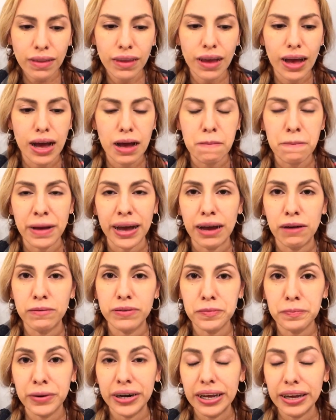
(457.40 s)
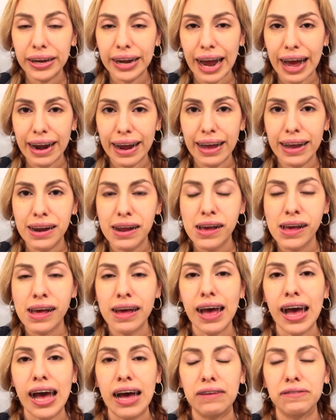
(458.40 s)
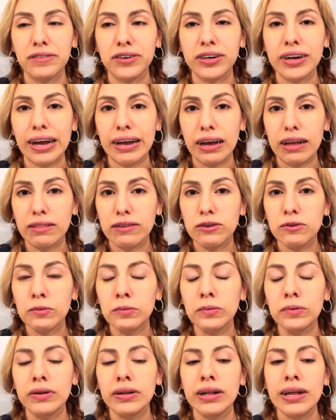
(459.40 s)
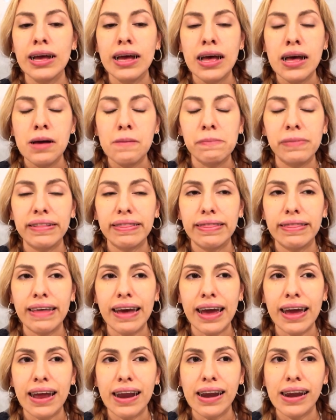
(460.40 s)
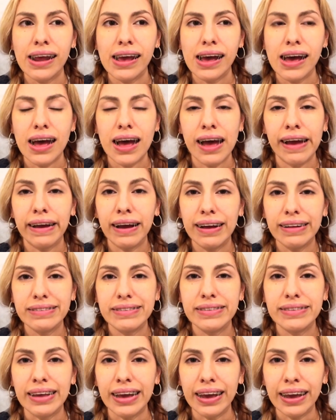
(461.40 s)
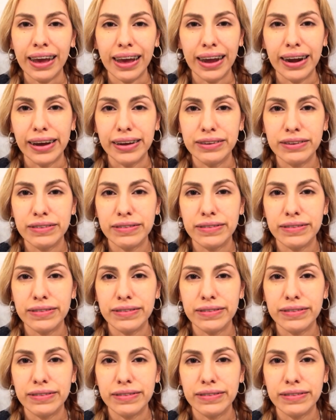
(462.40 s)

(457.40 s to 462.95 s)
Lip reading: I was pretty good at it after I got the tool, but then I got sick and I